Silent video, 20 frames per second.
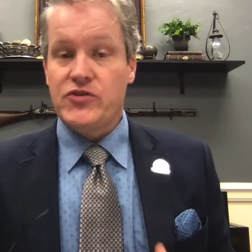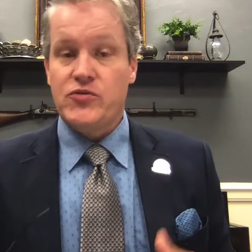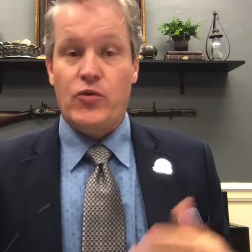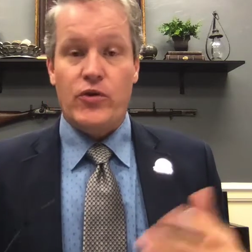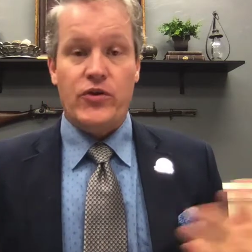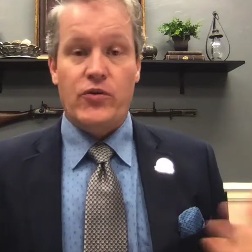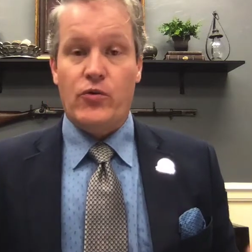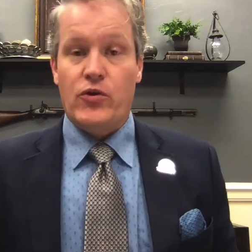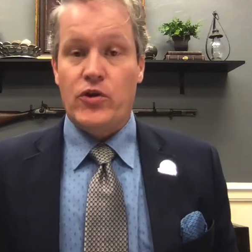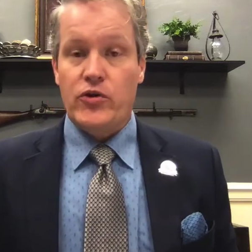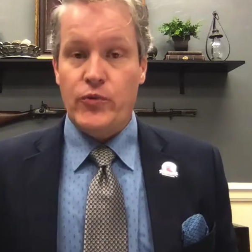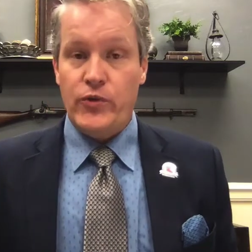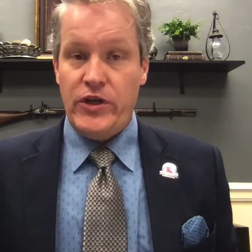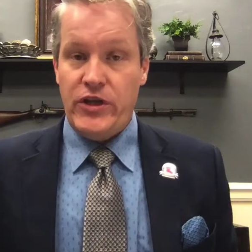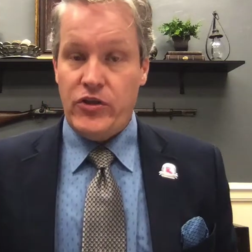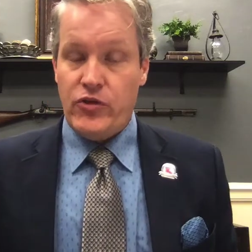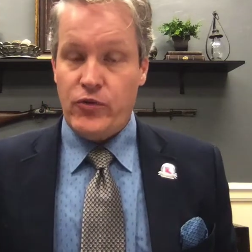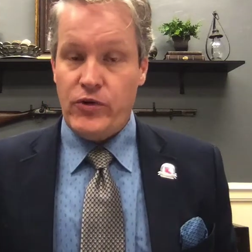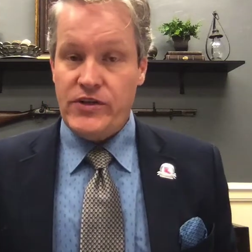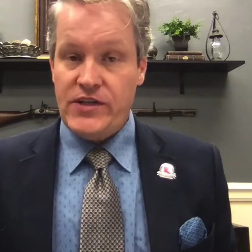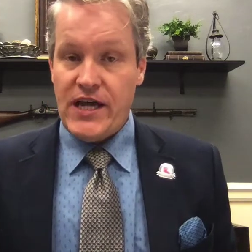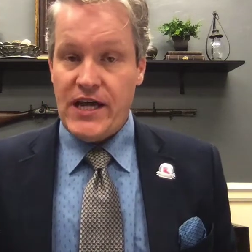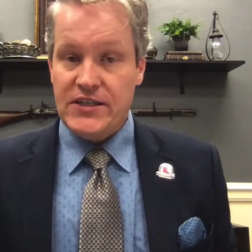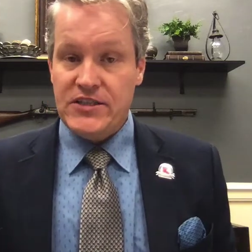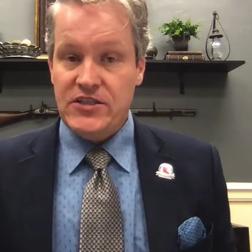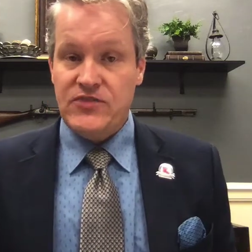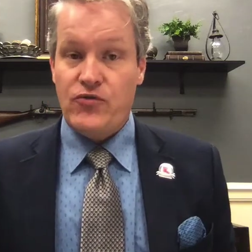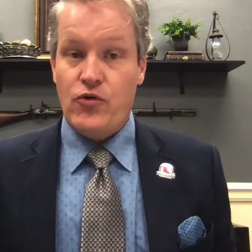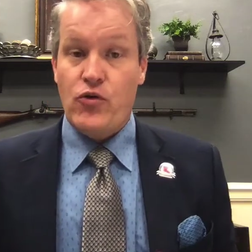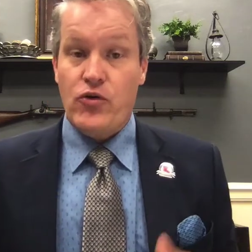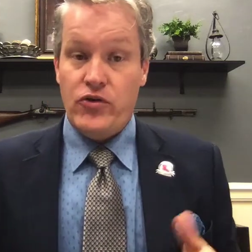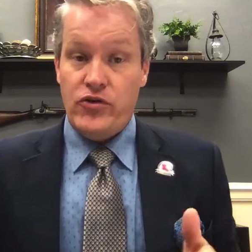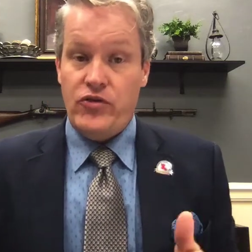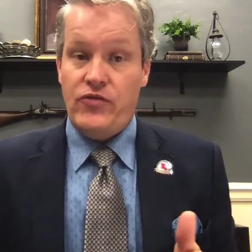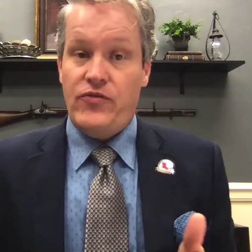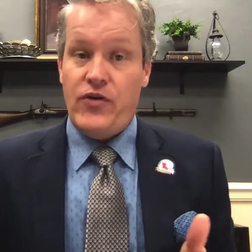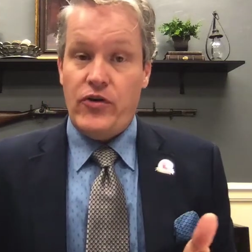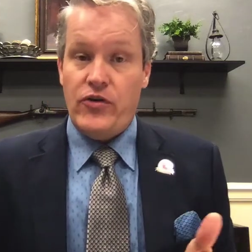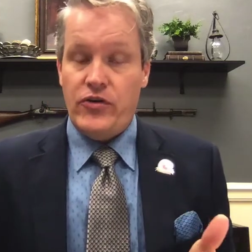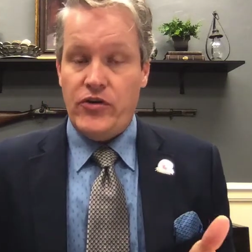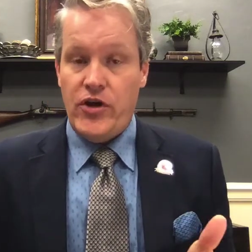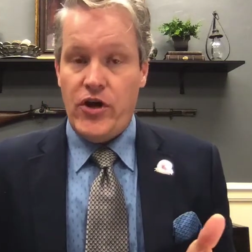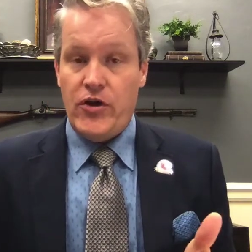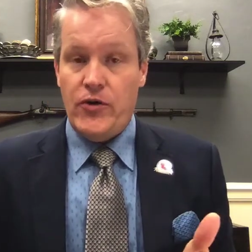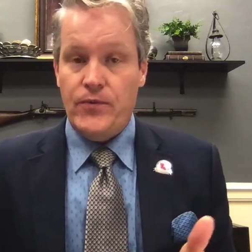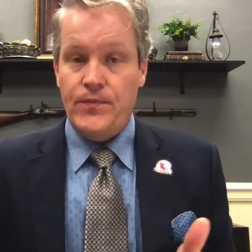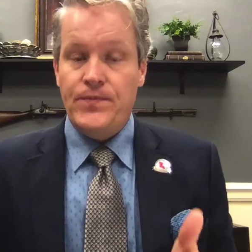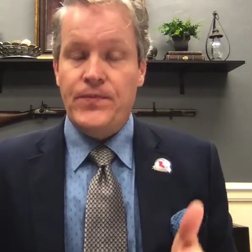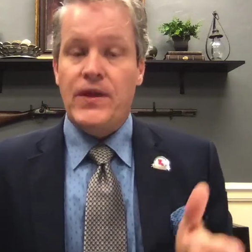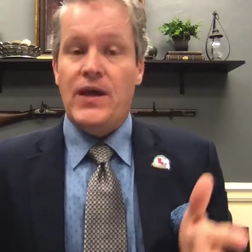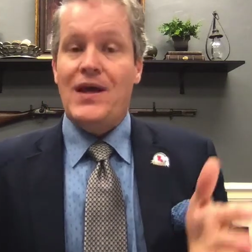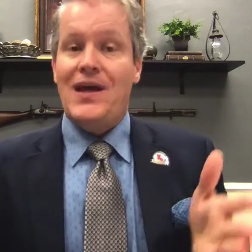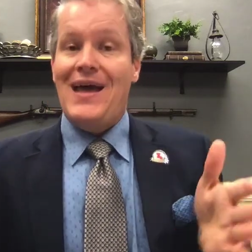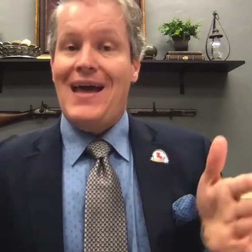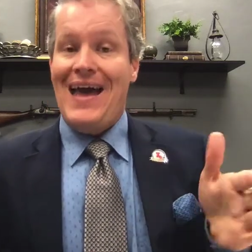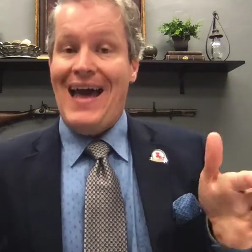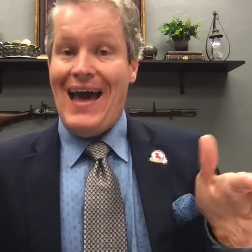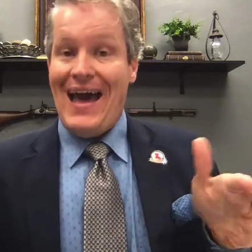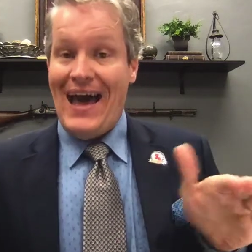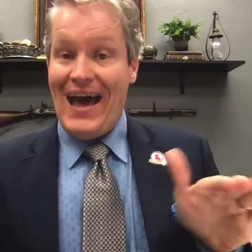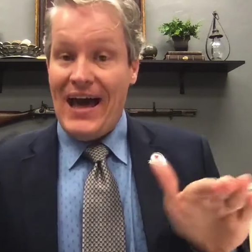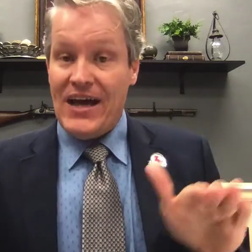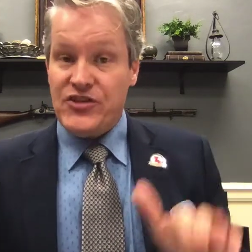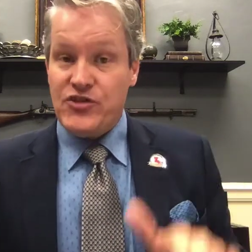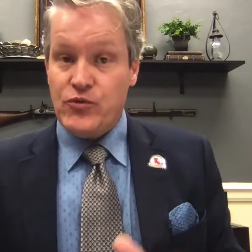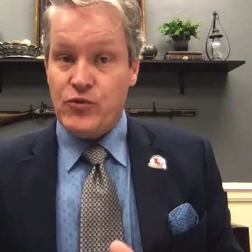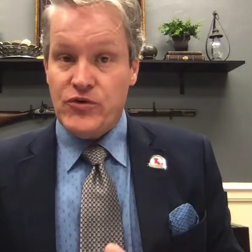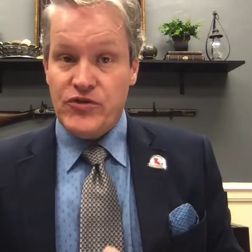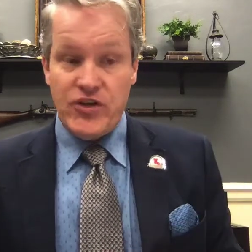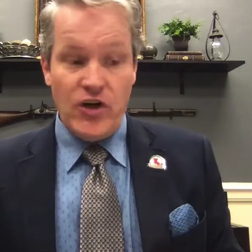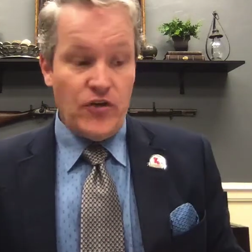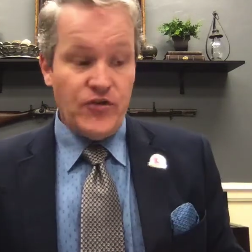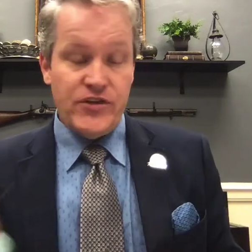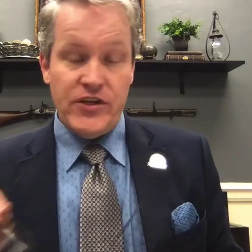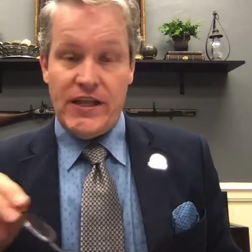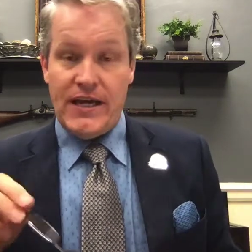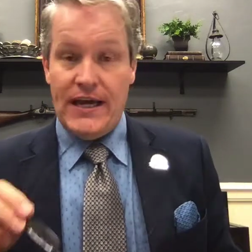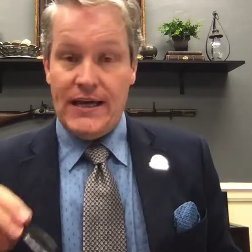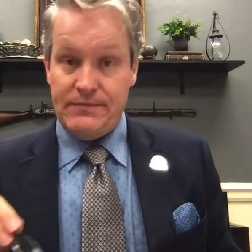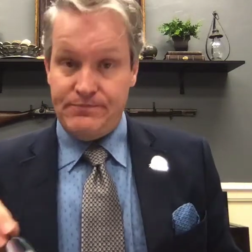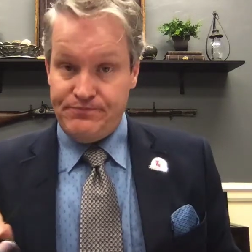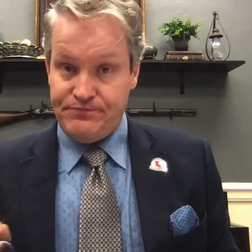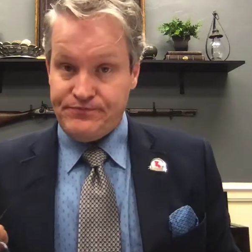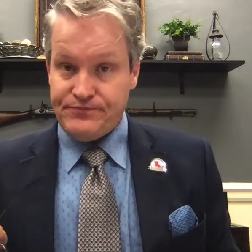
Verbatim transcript: What in the world do we need three taxes for? You voted no as a result of that,